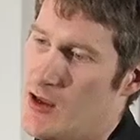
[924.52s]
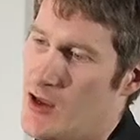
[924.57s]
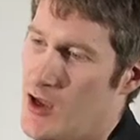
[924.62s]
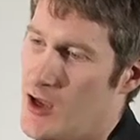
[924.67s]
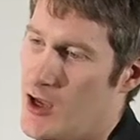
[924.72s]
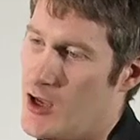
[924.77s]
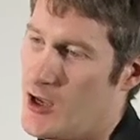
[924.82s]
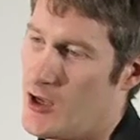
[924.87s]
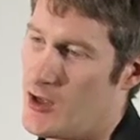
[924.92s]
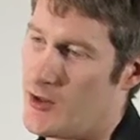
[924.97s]

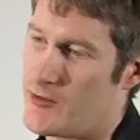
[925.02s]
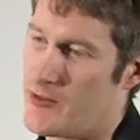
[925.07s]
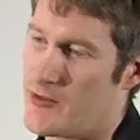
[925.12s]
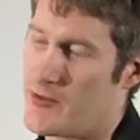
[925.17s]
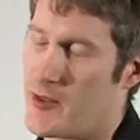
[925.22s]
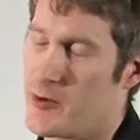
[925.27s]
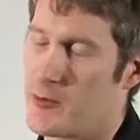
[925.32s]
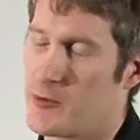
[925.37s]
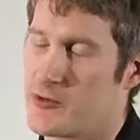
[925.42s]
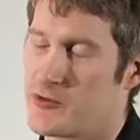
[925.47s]
uh, that
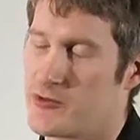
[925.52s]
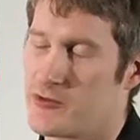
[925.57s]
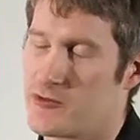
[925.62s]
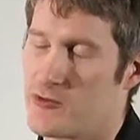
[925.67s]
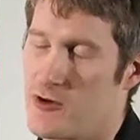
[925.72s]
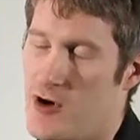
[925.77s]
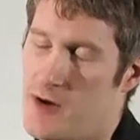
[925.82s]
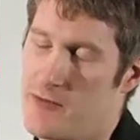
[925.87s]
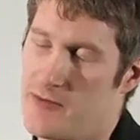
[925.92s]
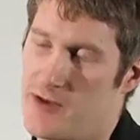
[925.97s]
there was
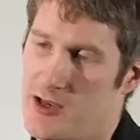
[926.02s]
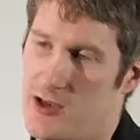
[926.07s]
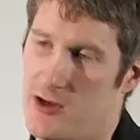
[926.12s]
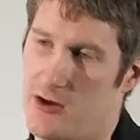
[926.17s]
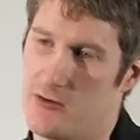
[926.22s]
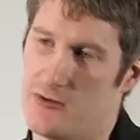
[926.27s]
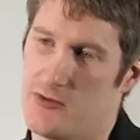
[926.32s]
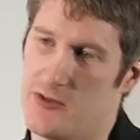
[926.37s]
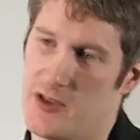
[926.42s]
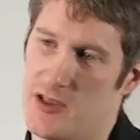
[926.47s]
traffic
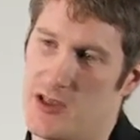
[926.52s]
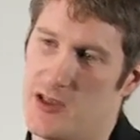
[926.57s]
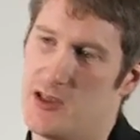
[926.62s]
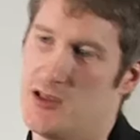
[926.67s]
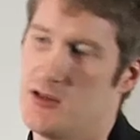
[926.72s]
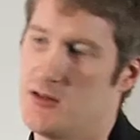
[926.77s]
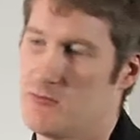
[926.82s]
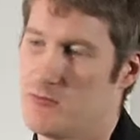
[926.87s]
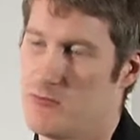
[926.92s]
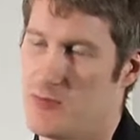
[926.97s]
on
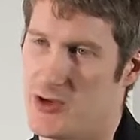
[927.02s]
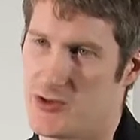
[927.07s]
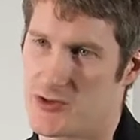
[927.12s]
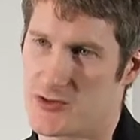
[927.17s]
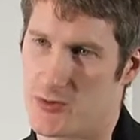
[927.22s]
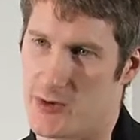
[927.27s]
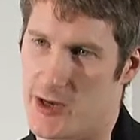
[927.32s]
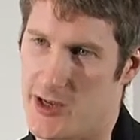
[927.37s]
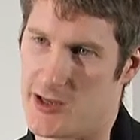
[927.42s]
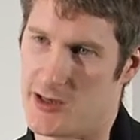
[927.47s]
the
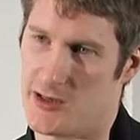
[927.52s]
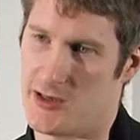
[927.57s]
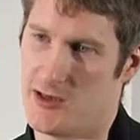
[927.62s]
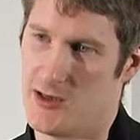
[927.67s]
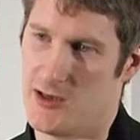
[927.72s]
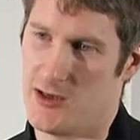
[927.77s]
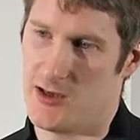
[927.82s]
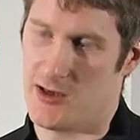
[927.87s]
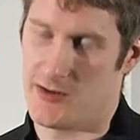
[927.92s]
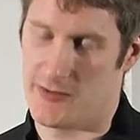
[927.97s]
motorway
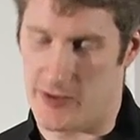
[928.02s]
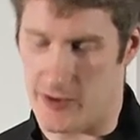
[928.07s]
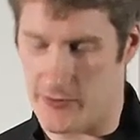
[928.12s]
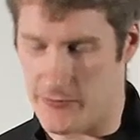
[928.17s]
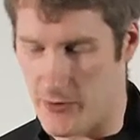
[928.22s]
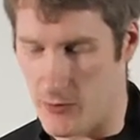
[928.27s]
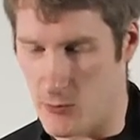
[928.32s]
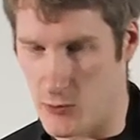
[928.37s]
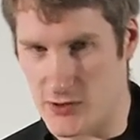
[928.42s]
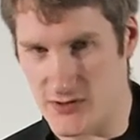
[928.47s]
and that
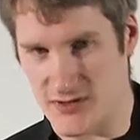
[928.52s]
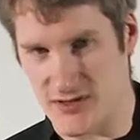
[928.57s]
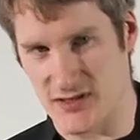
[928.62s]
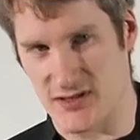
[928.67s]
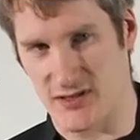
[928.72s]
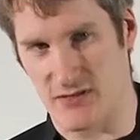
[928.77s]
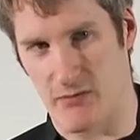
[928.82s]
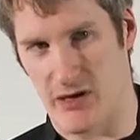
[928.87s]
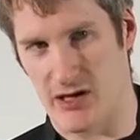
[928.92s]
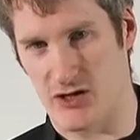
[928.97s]
if I wanted
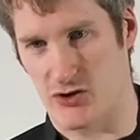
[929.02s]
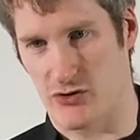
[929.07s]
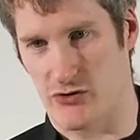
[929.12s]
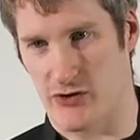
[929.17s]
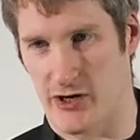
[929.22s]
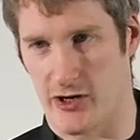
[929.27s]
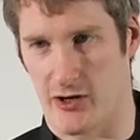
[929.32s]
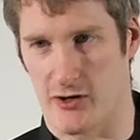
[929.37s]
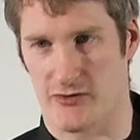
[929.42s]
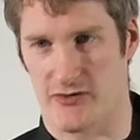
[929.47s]
to make sure
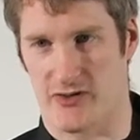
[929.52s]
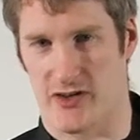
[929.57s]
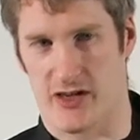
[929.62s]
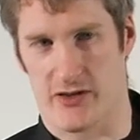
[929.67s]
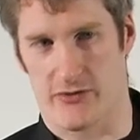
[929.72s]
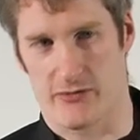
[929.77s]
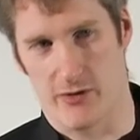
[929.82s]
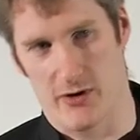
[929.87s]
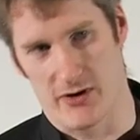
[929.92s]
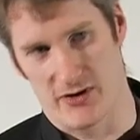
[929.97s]
that I got to
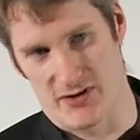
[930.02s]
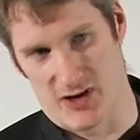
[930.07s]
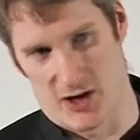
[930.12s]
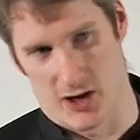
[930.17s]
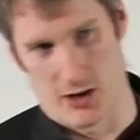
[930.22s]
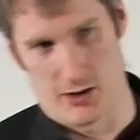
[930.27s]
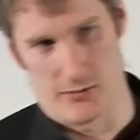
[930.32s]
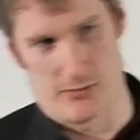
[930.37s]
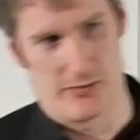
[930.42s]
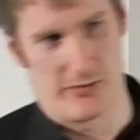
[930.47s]
Heathrow in
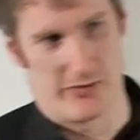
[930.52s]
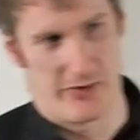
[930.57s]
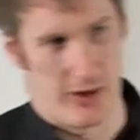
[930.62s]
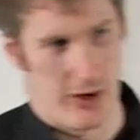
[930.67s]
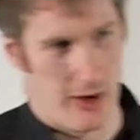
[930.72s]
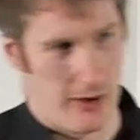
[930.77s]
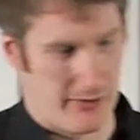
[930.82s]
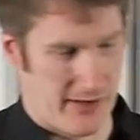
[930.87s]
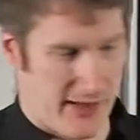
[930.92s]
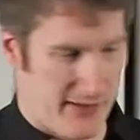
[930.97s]
time, that
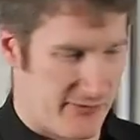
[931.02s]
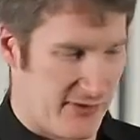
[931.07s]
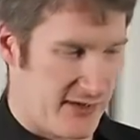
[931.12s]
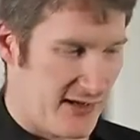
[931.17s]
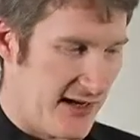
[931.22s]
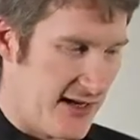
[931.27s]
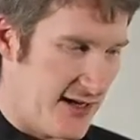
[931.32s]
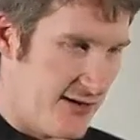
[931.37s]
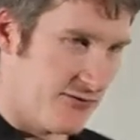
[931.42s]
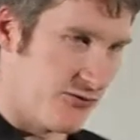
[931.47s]
I would have to
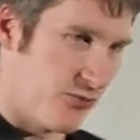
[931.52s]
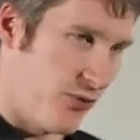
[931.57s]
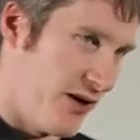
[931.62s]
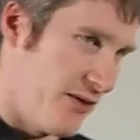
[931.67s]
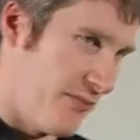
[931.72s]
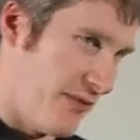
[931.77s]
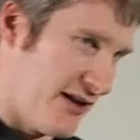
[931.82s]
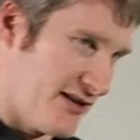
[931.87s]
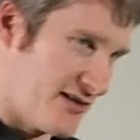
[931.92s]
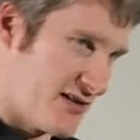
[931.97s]
leave
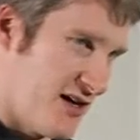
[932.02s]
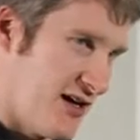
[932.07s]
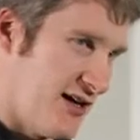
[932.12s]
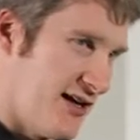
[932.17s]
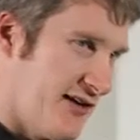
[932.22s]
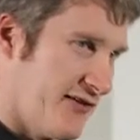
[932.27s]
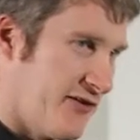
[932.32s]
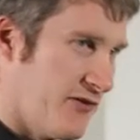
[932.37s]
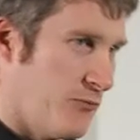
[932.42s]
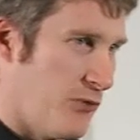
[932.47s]
20 minutes
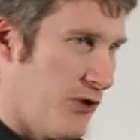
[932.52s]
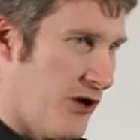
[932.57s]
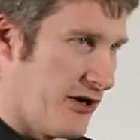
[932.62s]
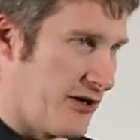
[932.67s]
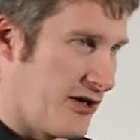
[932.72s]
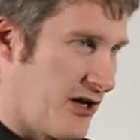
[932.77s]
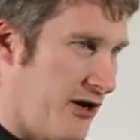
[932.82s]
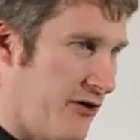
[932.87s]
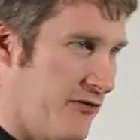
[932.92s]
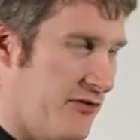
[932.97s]
earlier than what
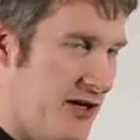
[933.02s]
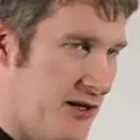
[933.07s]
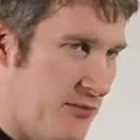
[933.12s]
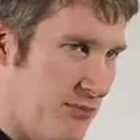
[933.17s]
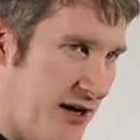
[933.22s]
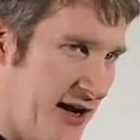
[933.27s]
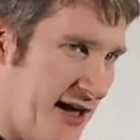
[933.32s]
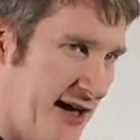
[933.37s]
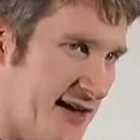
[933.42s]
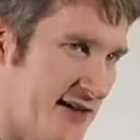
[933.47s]
I'd currently
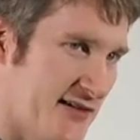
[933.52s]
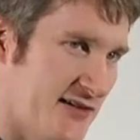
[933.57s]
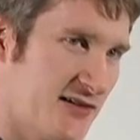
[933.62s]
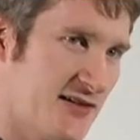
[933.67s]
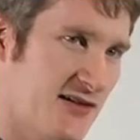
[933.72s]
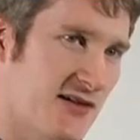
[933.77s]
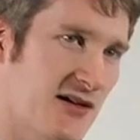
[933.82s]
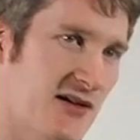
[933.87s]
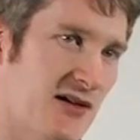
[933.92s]
planned.